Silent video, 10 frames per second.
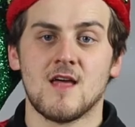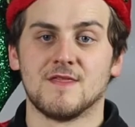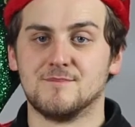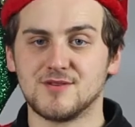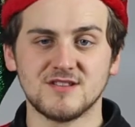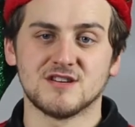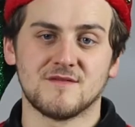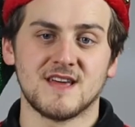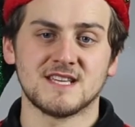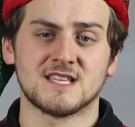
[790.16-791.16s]
The beauty
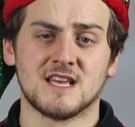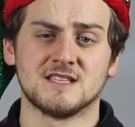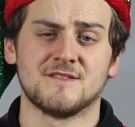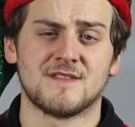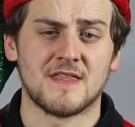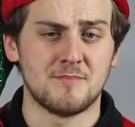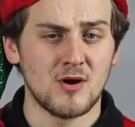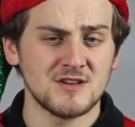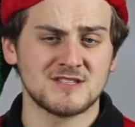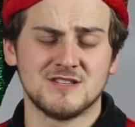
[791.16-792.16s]
of this is if that the
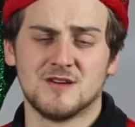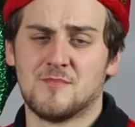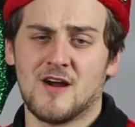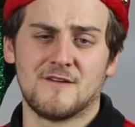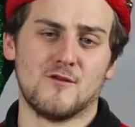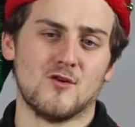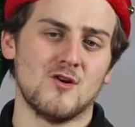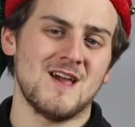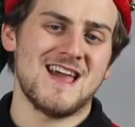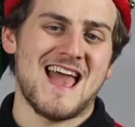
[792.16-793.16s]
person you're buying
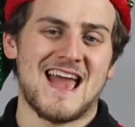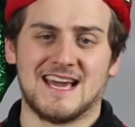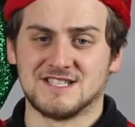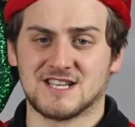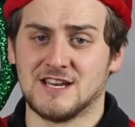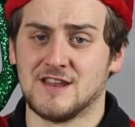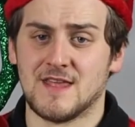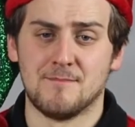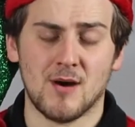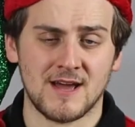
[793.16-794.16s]
for hates cleaning
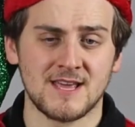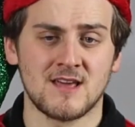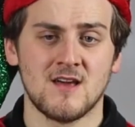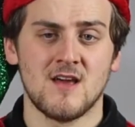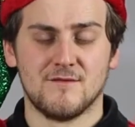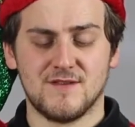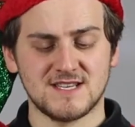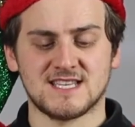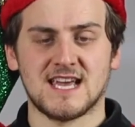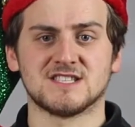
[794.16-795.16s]
their bike,
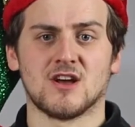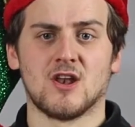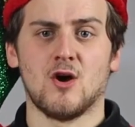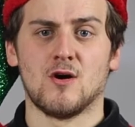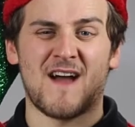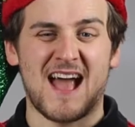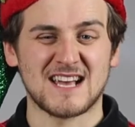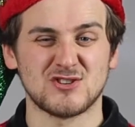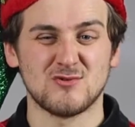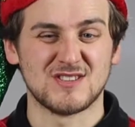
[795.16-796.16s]
this takes a lot of
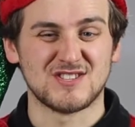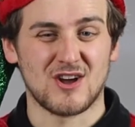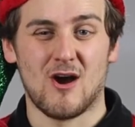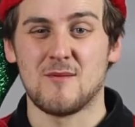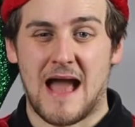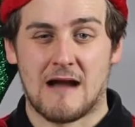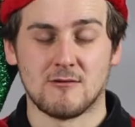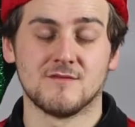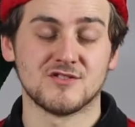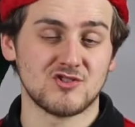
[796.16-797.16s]
hassle and time out
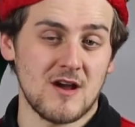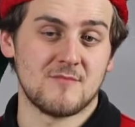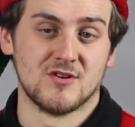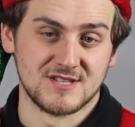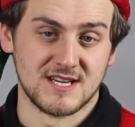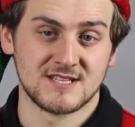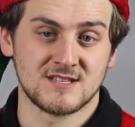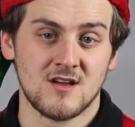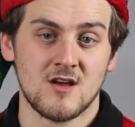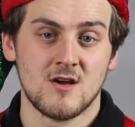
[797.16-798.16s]
of the drying
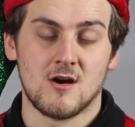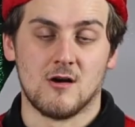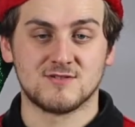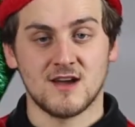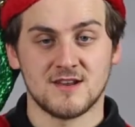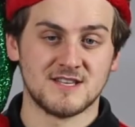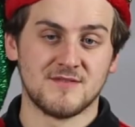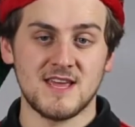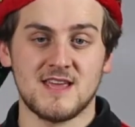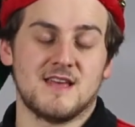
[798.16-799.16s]
process.
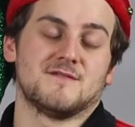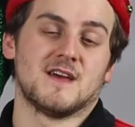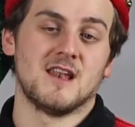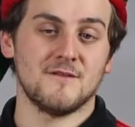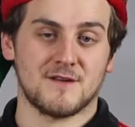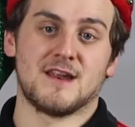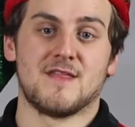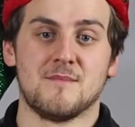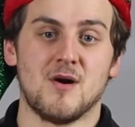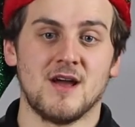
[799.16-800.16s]
Alternatively, if they love cleaning
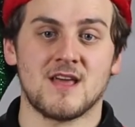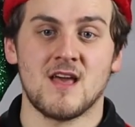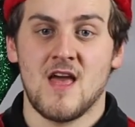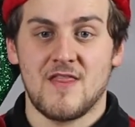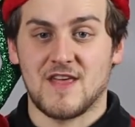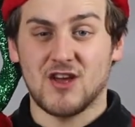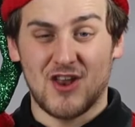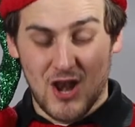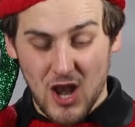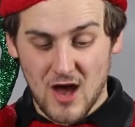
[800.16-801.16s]
their bike, they're
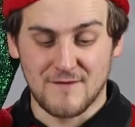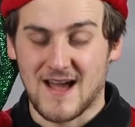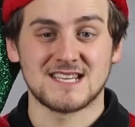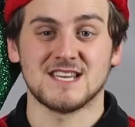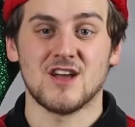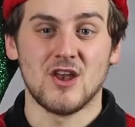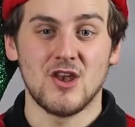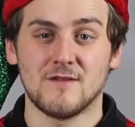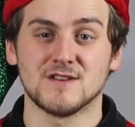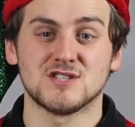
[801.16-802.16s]
gonna love adding
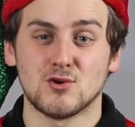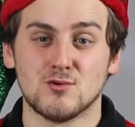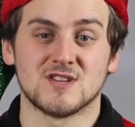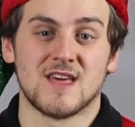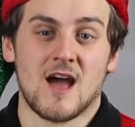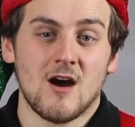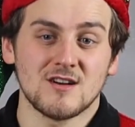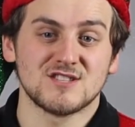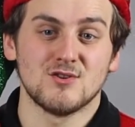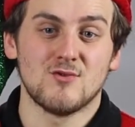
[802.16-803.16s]
another tool to their
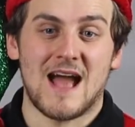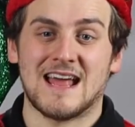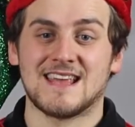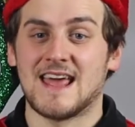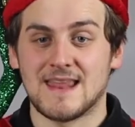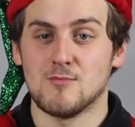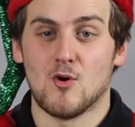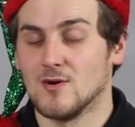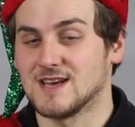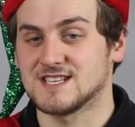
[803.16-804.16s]
arsenal and get them
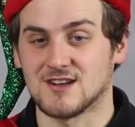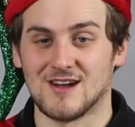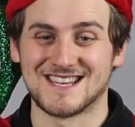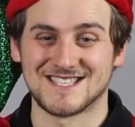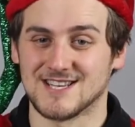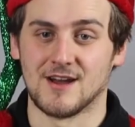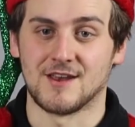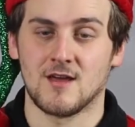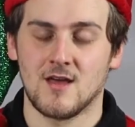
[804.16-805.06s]
all excited inside.